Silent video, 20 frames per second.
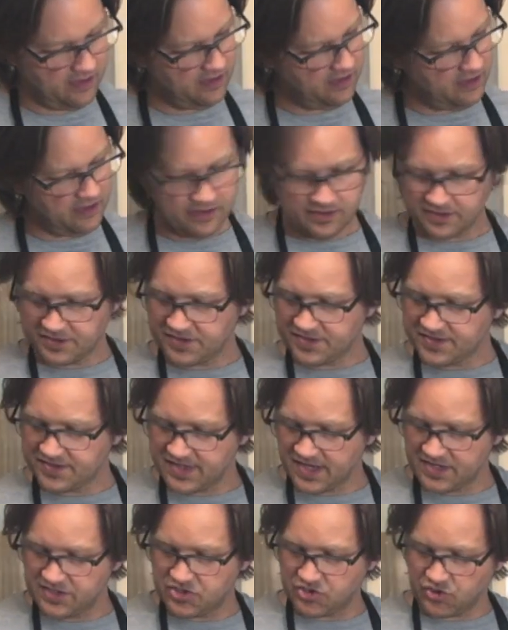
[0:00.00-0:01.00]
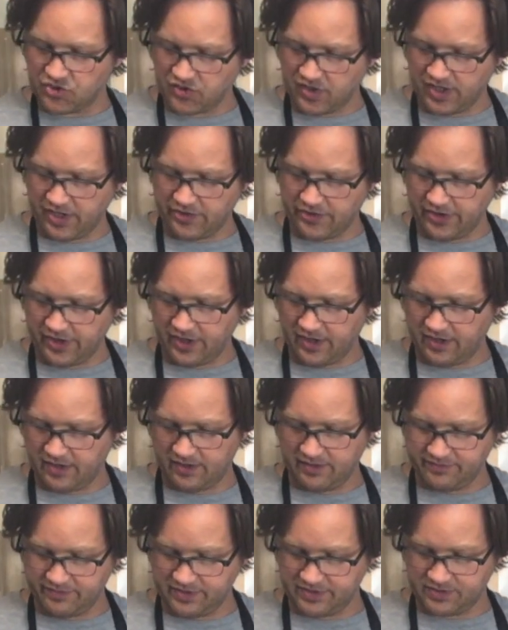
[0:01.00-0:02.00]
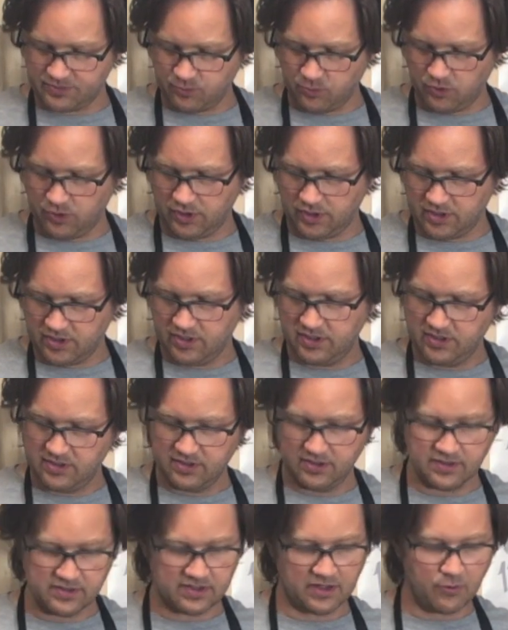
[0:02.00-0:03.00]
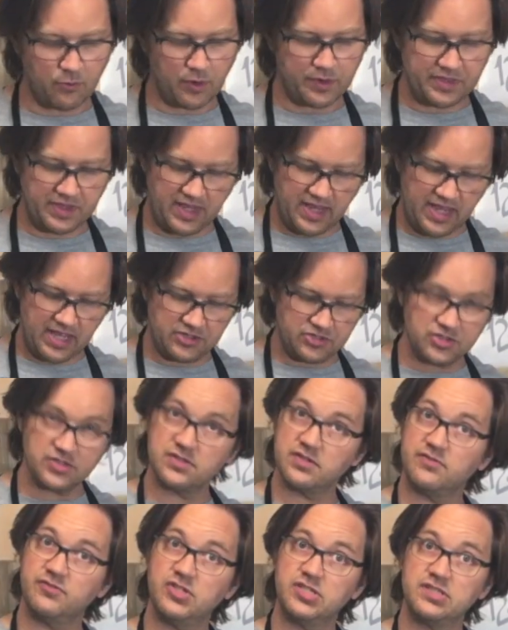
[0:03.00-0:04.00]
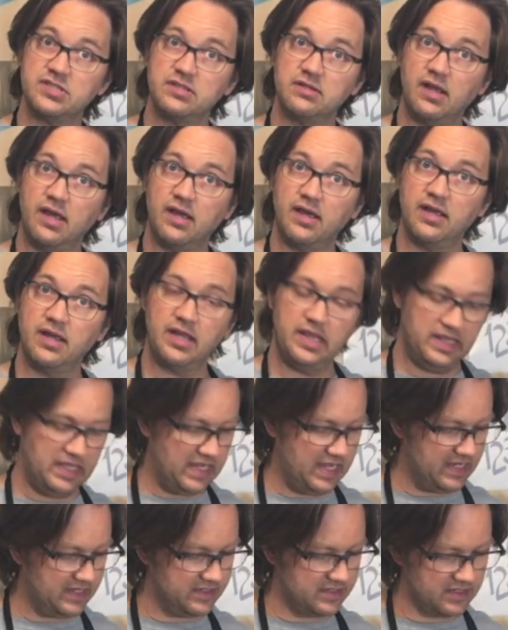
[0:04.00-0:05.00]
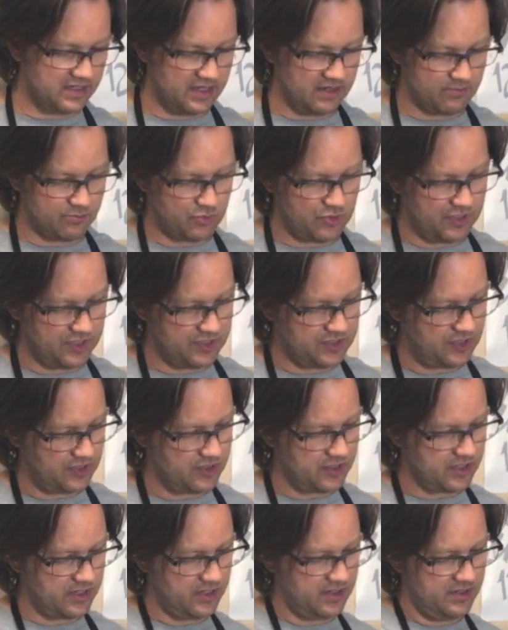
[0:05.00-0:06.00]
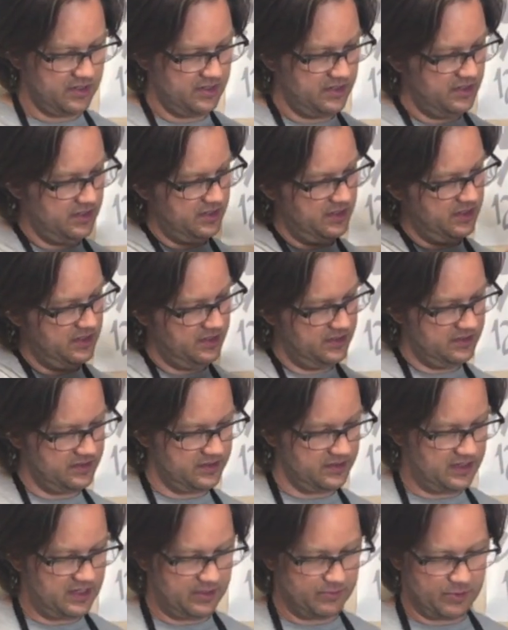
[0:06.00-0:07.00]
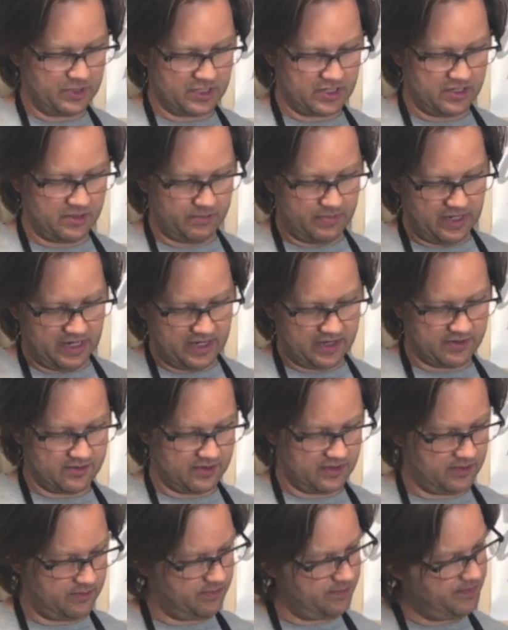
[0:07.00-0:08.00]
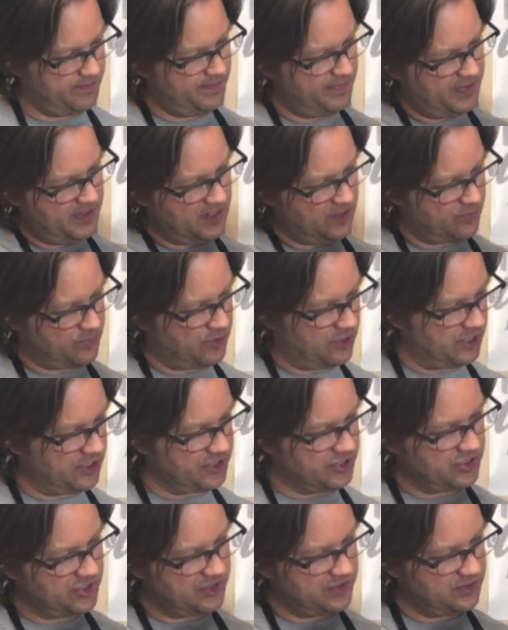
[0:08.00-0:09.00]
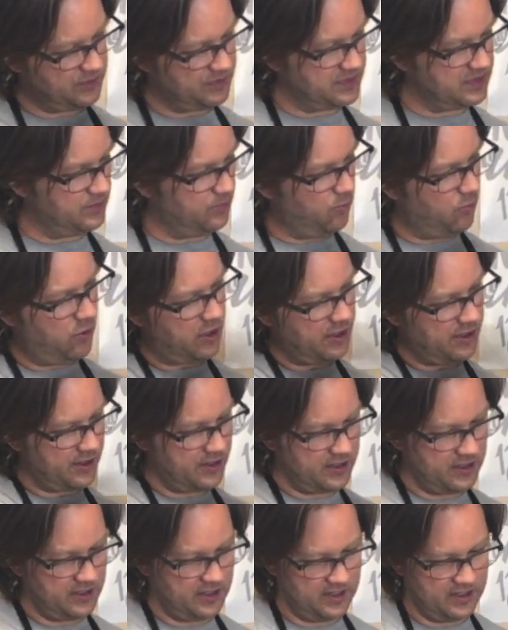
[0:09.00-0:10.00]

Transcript: in the center area of this wood. So I want the edges of it uh, in the end to get pretty dark. So now I'm going to come back with a bigger brush just with some water